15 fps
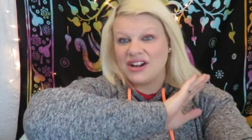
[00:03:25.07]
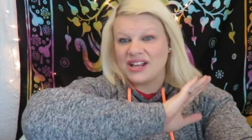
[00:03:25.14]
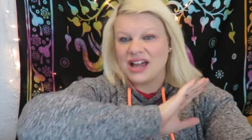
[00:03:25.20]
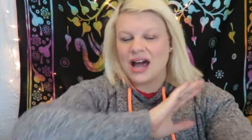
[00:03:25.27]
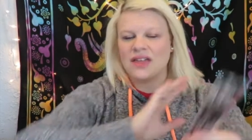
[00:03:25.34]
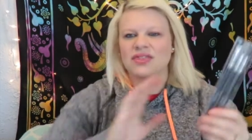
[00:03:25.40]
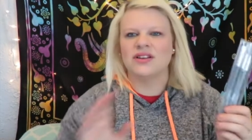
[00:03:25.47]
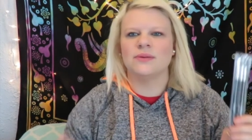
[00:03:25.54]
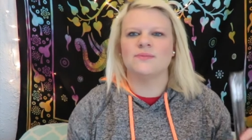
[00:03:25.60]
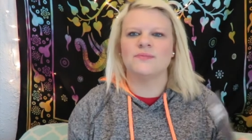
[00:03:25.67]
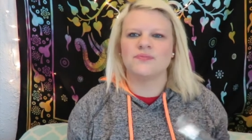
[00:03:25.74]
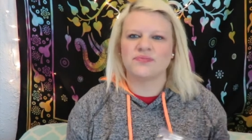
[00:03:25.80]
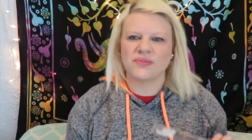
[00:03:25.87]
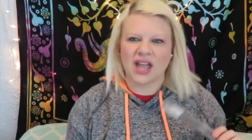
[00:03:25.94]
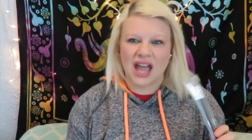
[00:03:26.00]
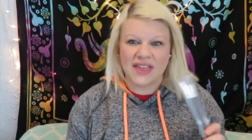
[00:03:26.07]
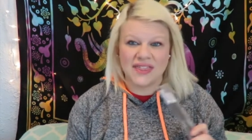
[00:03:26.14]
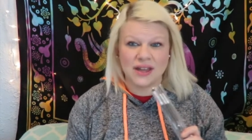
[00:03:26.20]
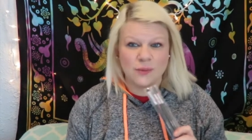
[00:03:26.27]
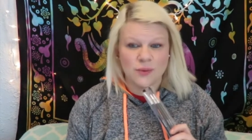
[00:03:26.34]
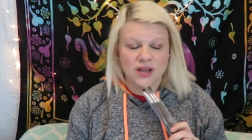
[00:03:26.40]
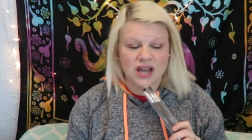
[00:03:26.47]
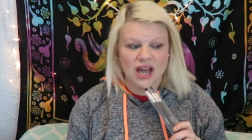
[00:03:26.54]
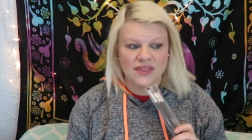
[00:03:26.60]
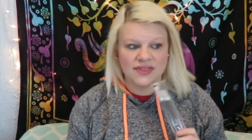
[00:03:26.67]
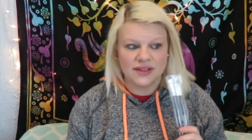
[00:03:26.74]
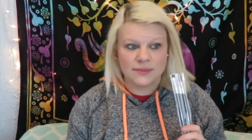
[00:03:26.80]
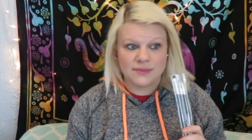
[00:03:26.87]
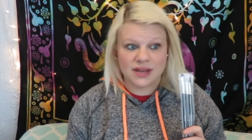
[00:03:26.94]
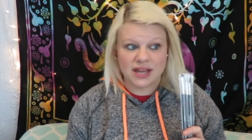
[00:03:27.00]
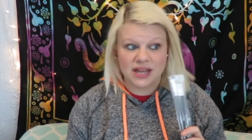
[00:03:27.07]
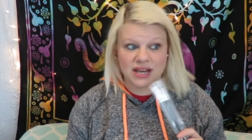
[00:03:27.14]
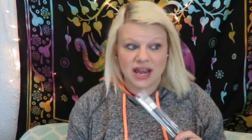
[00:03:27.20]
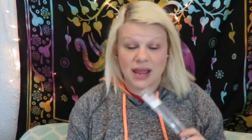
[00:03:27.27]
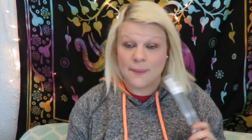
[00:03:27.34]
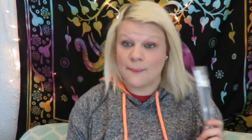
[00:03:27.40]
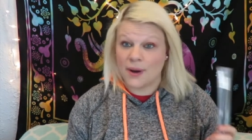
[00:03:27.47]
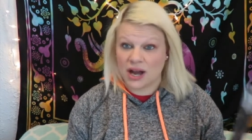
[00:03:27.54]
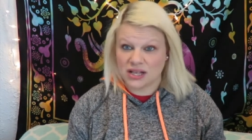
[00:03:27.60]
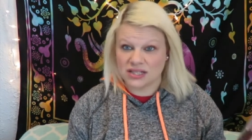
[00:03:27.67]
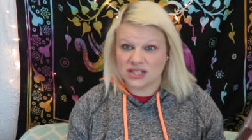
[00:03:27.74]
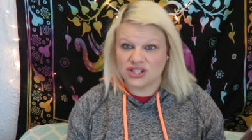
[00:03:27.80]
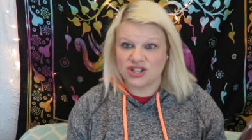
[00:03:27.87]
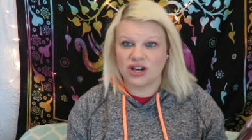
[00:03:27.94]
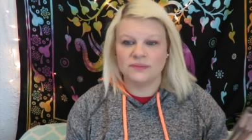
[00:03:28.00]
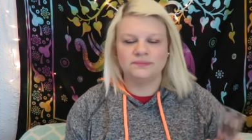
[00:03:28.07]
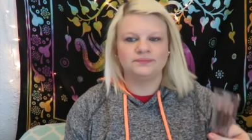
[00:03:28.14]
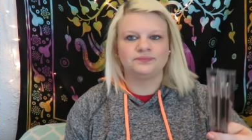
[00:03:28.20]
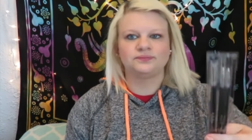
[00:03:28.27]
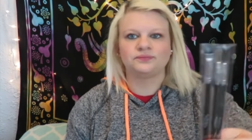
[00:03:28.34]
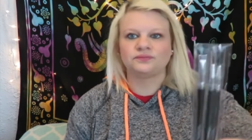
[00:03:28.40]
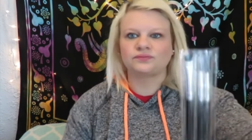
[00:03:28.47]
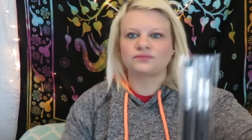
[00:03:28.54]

already got them. I think we got them in a BoxyCharm.